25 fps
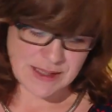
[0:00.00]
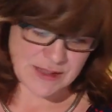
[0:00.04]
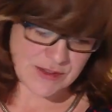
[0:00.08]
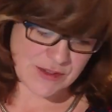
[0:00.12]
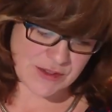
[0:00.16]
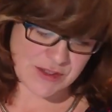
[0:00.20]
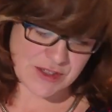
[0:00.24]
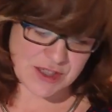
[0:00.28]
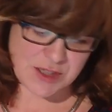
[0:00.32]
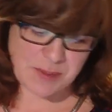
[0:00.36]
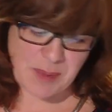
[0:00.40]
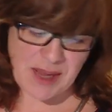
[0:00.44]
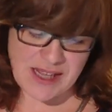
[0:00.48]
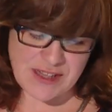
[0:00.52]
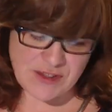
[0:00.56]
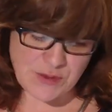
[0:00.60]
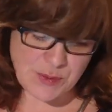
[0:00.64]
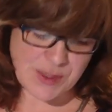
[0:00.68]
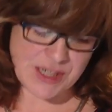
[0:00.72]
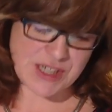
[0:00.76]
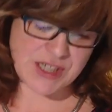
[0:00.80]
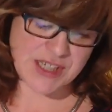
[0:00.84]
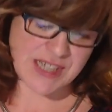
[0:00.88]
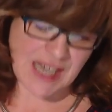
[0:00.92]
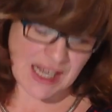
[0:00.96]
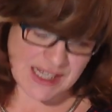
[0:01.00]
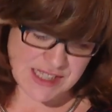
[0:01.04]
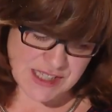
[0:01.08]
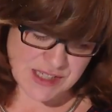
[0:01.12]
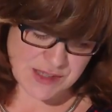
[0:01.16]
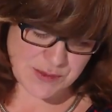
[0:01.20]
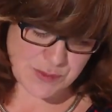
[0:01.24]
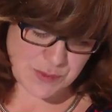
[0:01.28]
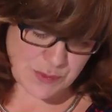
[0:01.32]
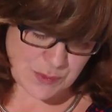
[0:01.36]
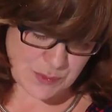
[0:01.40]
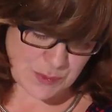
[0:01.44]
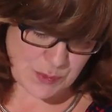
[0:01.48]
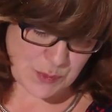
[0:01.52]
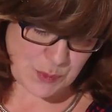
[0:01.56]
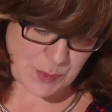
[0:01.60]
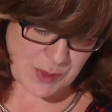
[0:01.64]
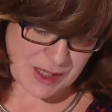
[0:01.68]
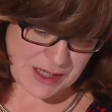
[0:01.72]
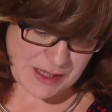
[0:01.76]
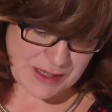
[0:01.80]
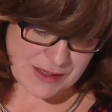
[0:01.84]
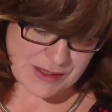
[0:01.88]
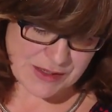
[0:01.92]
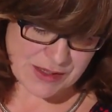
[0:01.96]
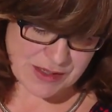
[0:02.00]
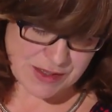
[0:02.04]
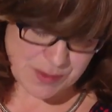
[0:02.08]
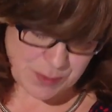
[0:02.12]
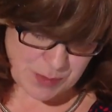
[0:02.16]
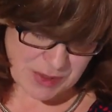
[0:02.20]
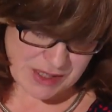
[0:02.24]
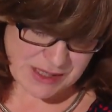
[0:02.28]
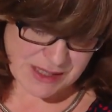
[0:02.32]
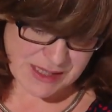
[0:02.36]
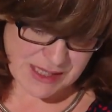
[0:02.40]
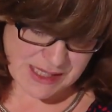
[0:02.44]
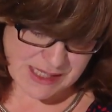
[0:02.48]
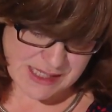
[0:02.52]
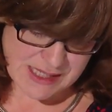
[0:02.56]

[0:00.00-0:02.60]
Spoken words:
Sort of depends which stats we use, but